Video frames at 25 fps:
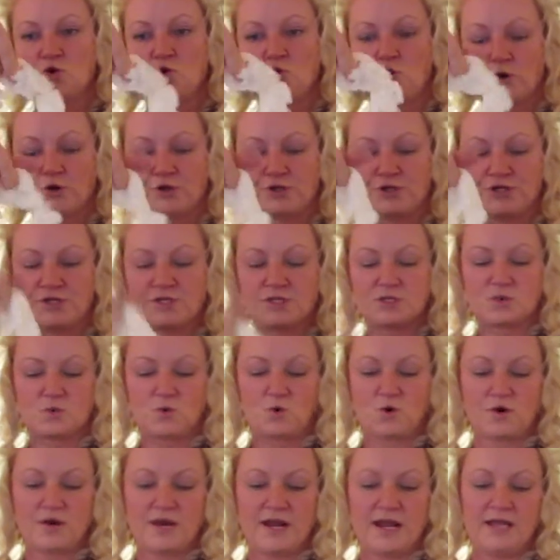gorgeous
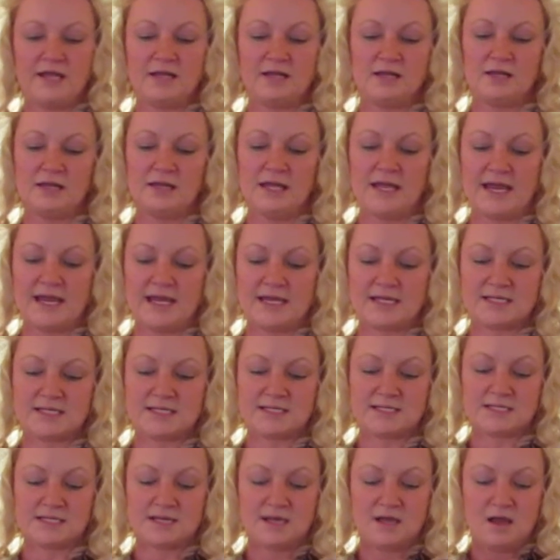ornate
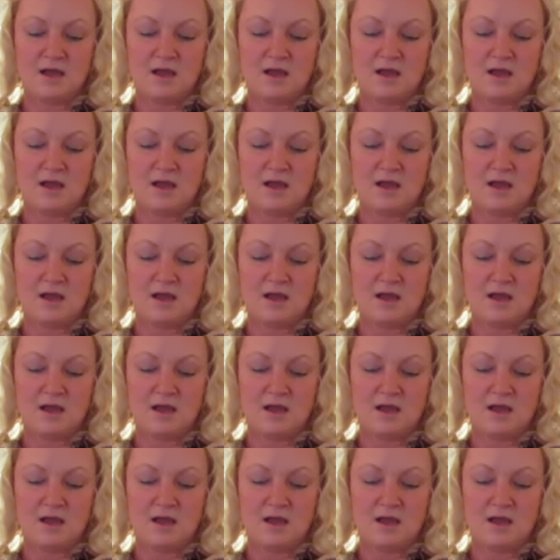lace.